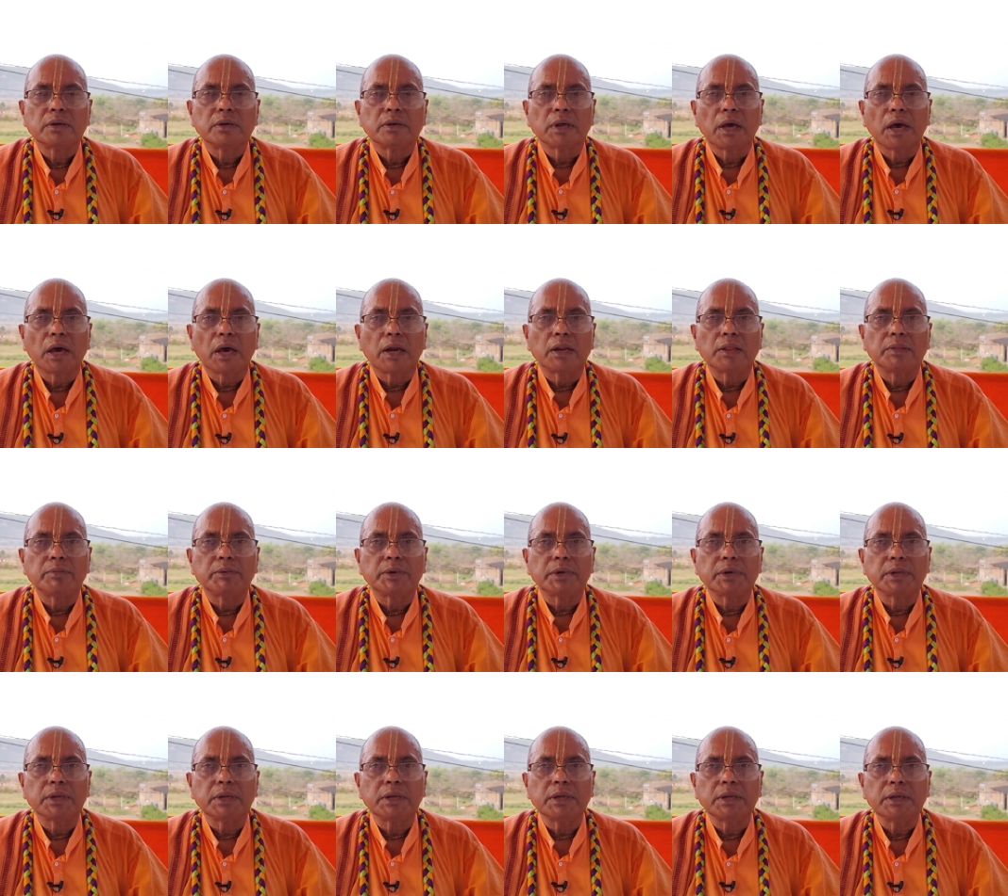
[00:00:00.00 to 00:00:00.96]
Narada
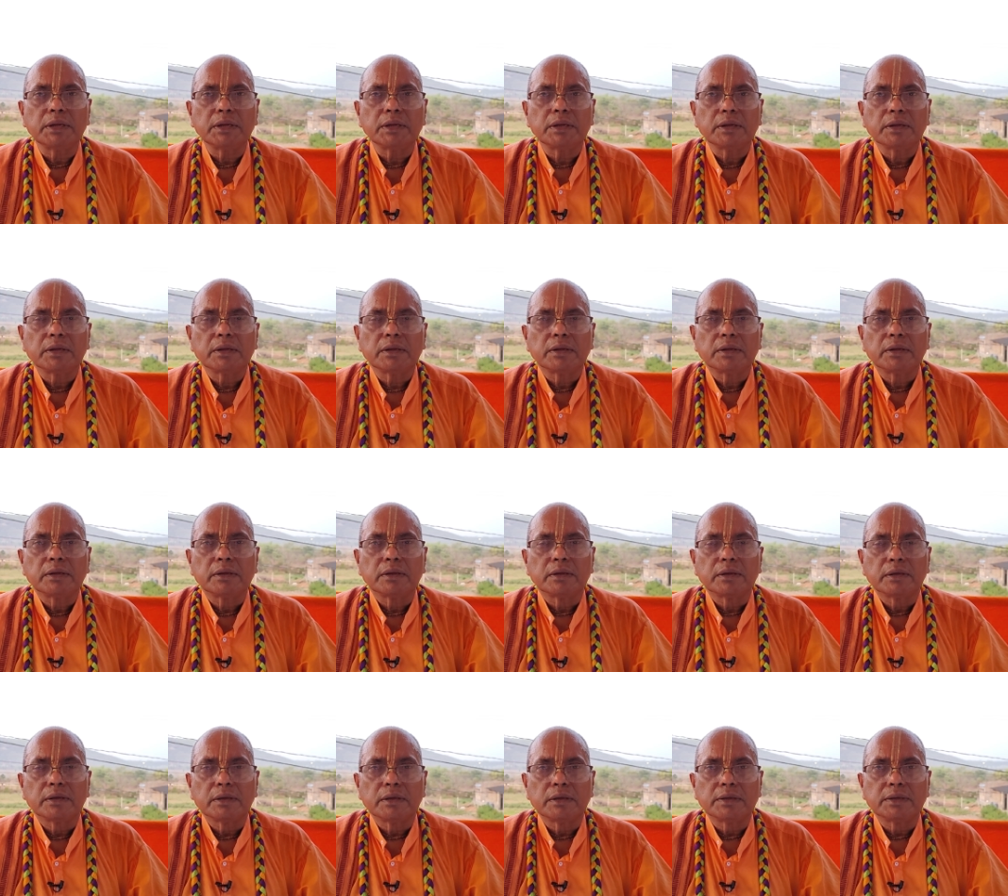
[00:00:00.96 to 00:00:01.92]
Muni,
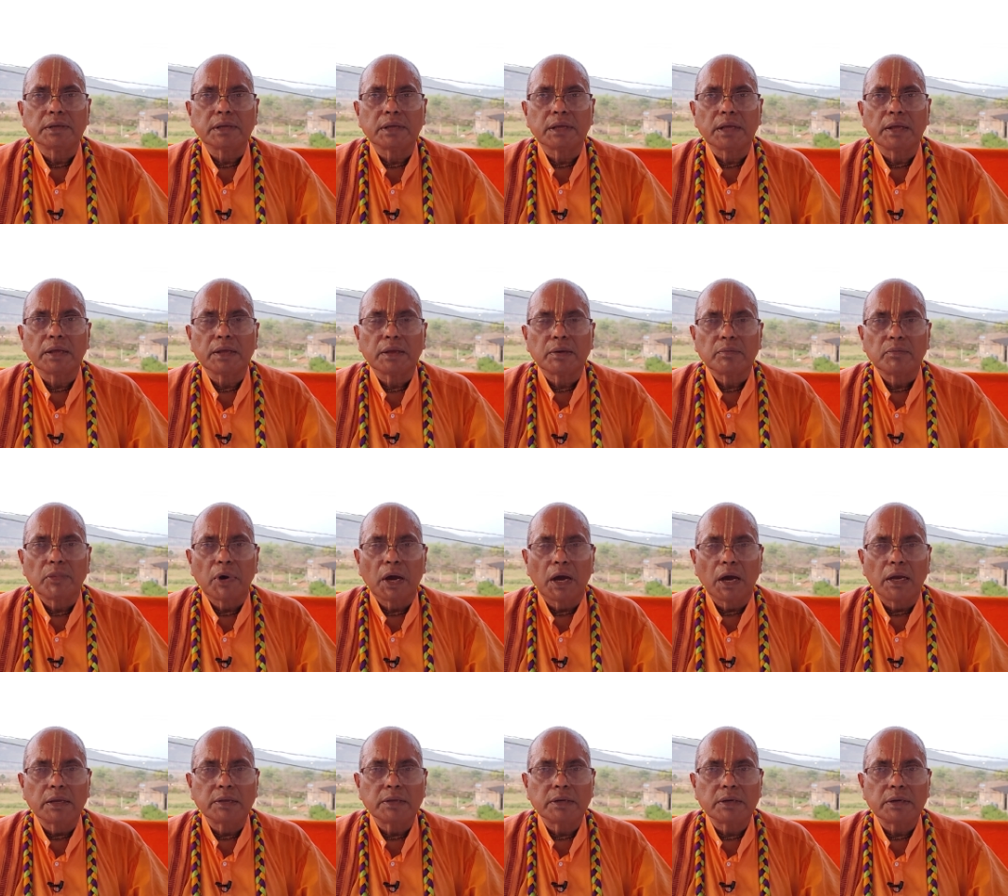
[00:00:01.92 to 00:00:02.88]
he is a
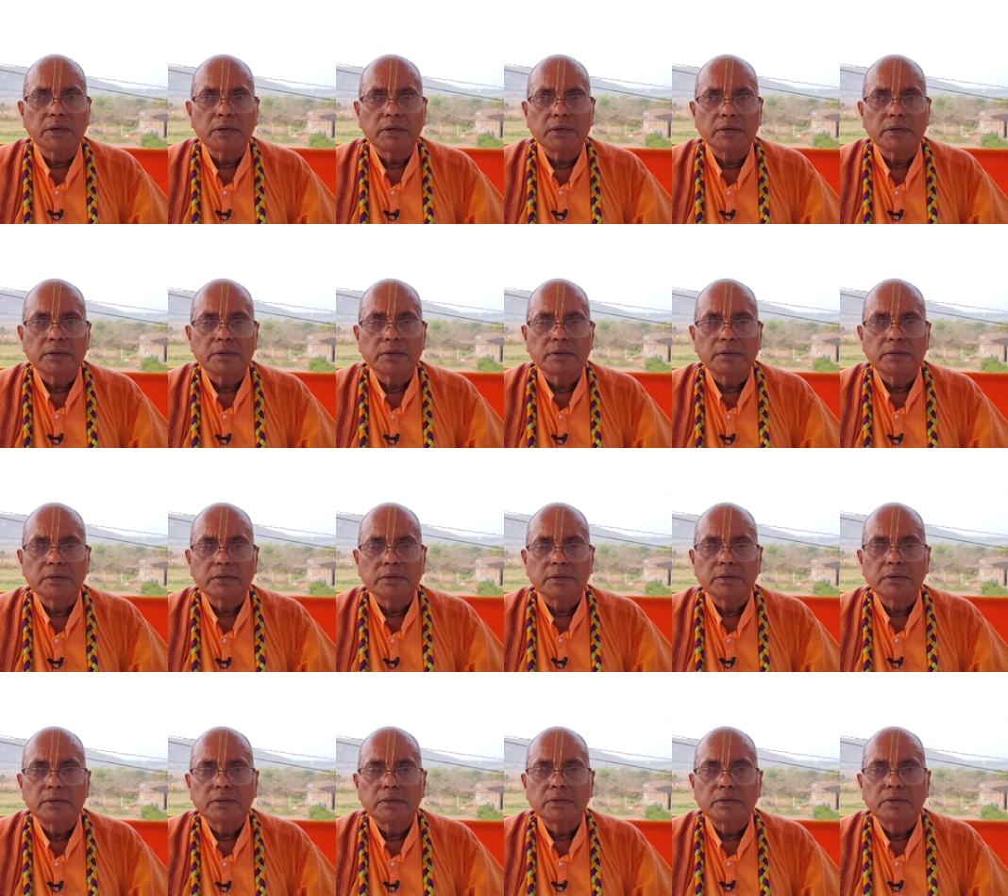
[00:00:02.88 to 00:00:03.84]
Mahajan.
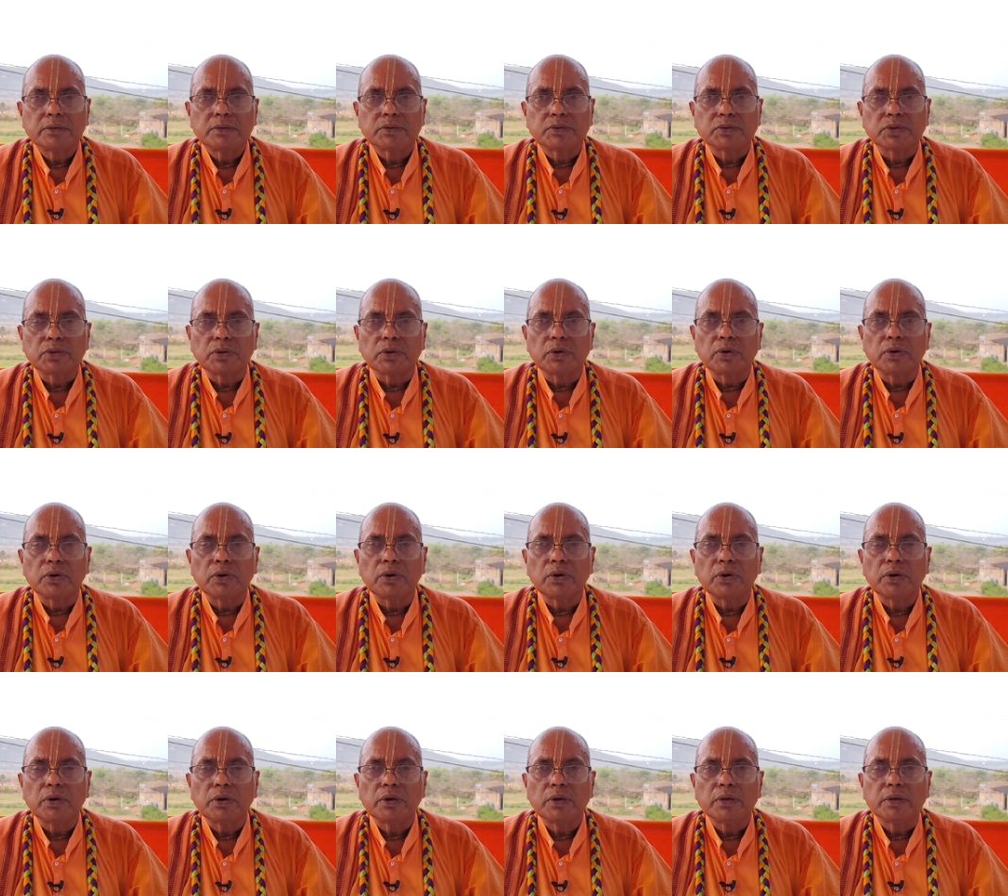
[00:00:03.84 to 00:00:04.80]
So
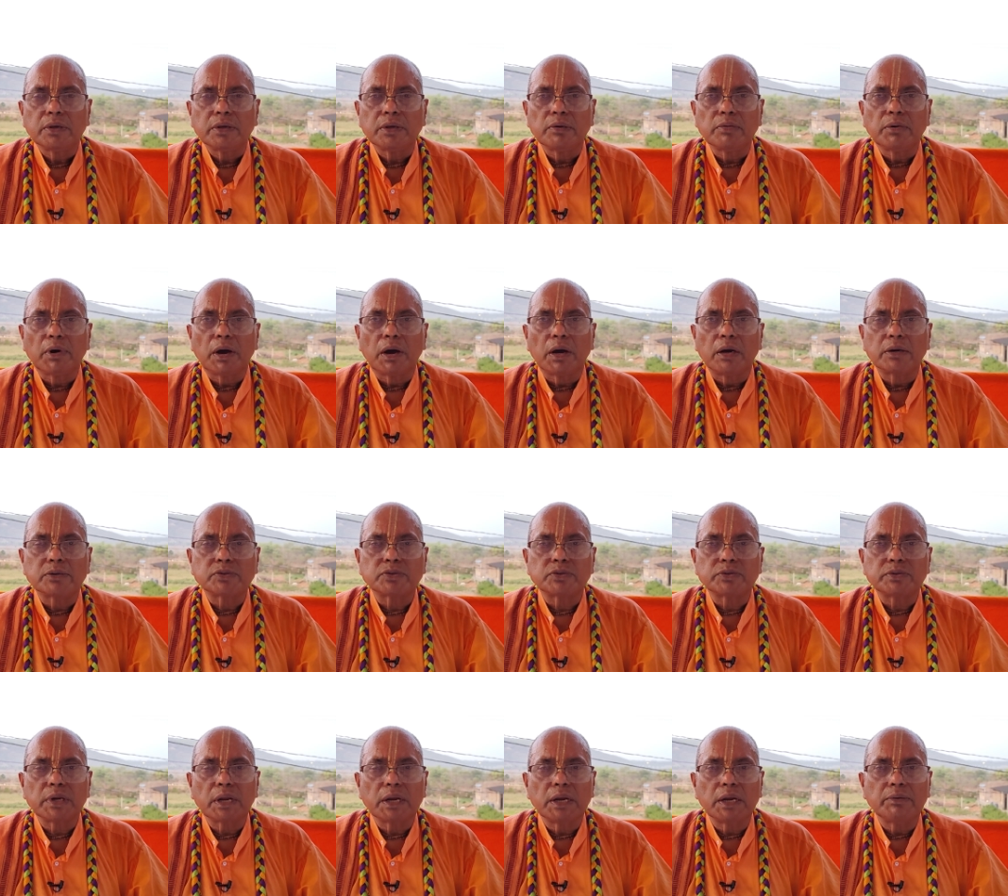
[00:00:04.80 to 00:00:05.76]
he wants
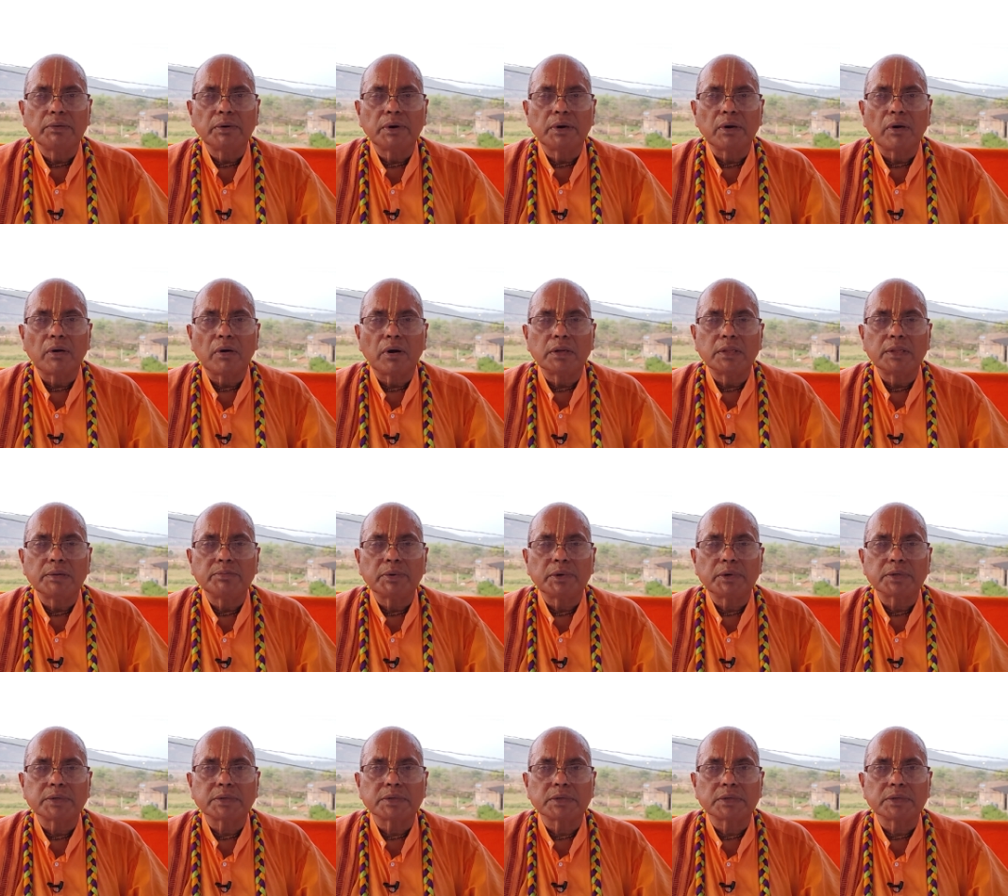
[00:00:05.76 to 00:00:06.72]
to deliver all the
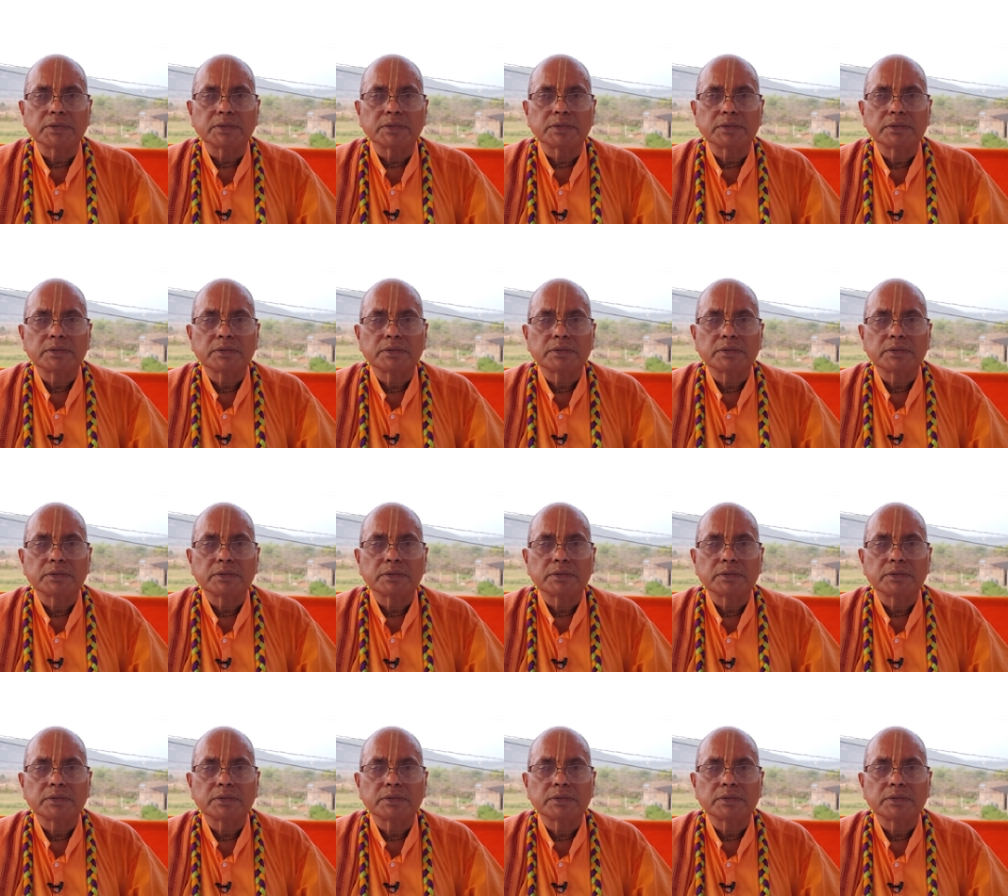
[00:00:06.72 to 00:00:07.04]
persons.